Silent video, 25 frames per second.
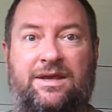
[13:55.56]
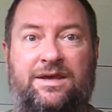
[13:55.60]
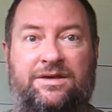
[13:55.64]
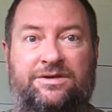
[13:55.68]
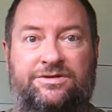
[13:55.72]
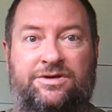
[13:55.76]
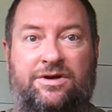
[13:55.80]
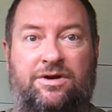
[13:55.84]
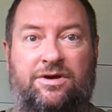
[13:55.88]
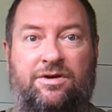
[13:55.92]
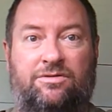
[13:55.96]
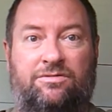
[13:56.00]

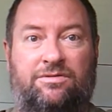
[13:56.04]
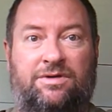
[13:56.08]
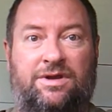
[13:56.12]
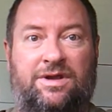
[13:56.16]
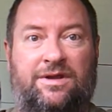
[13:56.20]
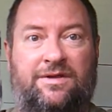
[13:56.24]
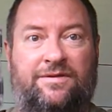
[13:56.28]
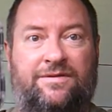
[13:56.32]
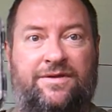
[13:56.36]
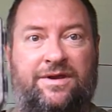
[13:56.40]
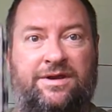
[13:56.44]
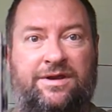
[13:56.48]
So
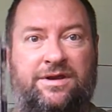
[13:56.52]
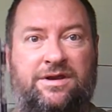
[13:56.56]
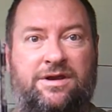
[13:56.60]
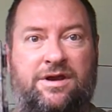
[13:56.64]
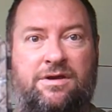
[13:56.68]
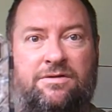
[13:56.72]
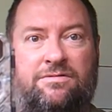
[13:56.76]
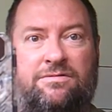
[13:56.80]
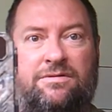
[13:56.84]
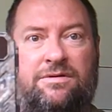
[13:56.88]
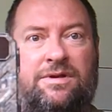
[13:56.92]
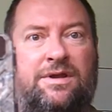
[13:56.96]
there you
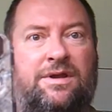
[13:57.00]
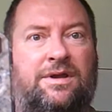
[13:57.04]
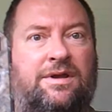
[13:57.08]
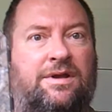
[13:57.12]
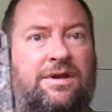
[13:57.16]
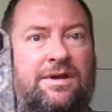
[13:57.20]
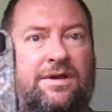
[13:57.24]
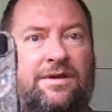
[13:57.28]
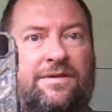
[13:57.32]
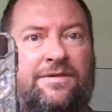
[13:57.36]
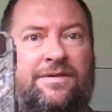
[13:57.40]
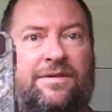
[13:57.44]
go.
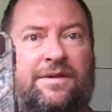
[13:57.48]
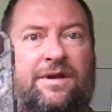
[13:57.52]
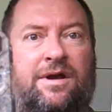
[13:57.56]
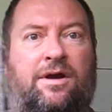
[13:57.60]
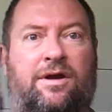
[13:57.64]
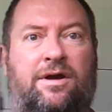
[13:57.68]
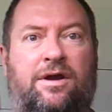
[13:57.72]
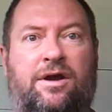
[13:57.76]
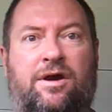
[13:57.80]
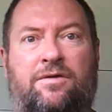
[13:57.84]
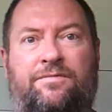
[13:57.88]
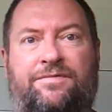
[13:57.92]

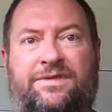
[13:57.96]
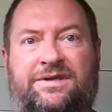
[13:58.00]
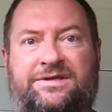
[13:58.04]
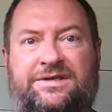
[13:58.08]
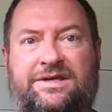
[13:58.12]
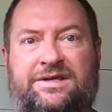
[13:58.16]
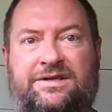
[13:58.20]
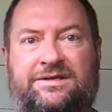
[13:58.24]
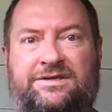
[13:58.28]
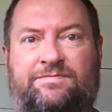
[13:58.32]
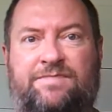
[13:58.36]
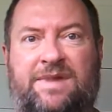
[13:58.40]
I hope this
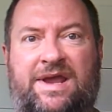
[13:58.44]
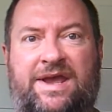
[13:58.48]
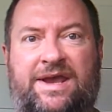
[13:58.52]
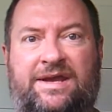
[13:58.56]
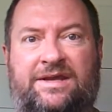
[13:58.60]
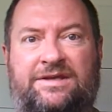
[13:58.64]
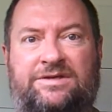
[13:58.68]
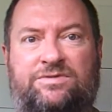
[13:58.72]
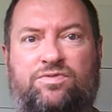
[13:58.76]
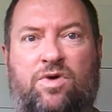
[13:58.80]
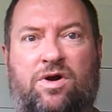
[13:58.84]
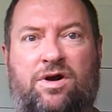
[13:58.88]

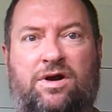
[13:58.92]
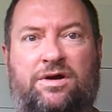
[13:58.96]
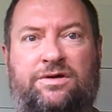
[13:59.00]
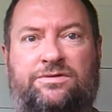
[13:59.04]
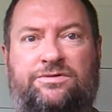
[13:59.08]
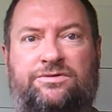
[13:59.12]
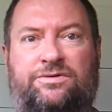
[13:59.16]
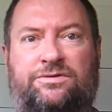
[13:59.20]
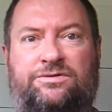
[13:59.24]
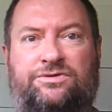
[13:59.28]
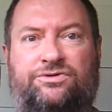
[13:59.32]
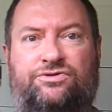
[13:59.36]
explains what a
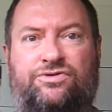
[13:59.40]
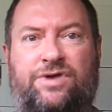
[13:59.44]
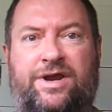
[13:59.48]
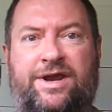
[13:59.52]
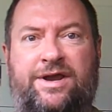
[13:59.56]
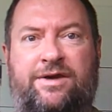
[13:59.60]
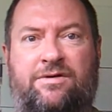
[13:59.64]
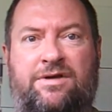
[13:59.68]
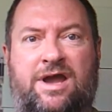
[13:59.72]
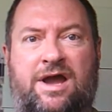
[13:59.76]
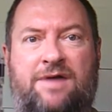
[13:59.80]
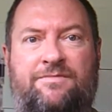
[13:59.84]

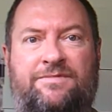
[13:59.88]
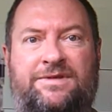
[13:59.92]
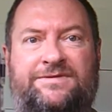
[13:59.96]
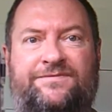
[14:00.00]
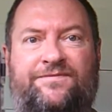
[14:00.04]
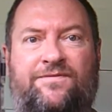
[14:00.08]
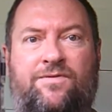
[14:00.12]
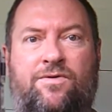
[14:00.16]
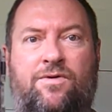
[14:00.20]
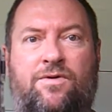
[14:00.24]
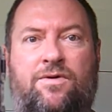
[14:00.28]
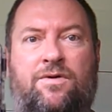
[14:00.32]
trail cam is
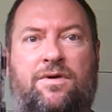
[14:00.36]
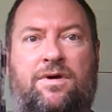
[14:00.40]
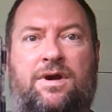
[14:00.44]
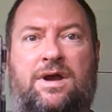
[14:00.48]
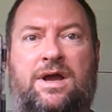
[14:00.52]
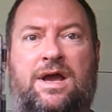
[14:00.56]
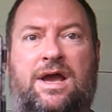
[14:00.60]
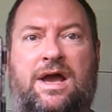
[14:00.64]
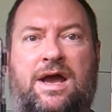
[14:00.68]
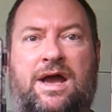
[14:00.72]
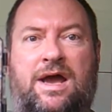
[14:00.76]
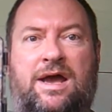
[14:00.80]
for,
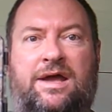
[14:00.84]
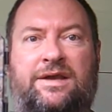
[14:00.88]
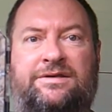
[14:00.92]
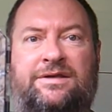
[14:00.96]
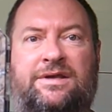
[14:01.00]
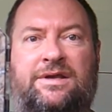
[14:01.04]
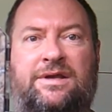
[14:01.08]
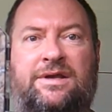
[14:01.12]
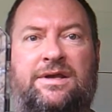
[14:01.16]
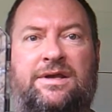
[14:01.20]
and